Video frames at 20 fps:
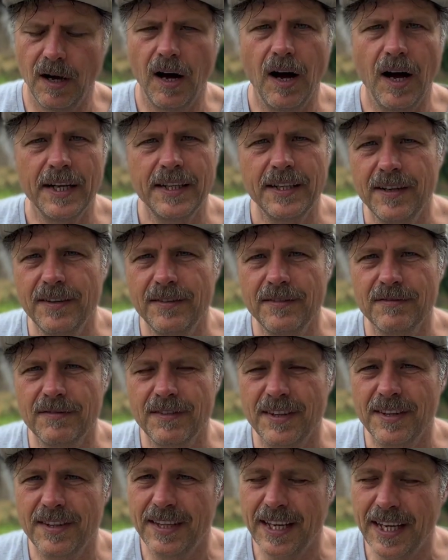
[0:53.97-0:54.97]
I don't
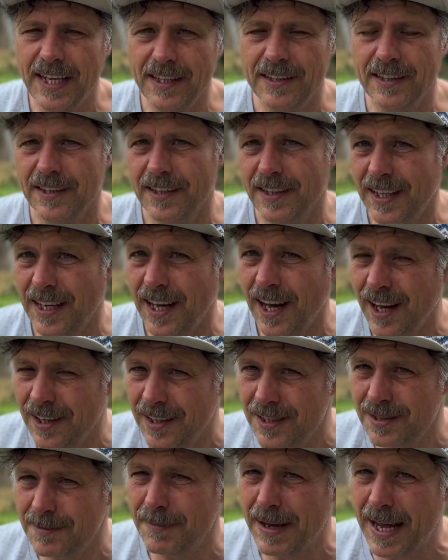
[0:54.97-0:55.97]
think that the
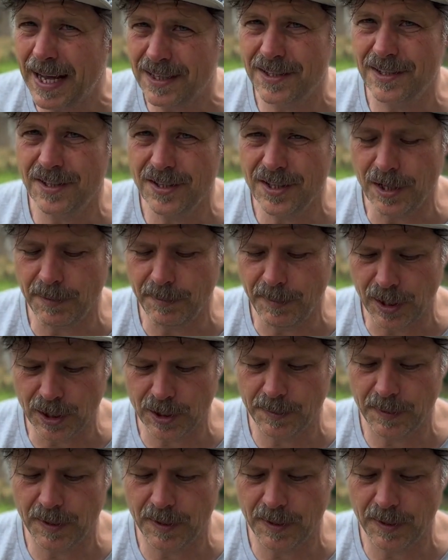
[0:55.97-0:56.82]
colours matter too much,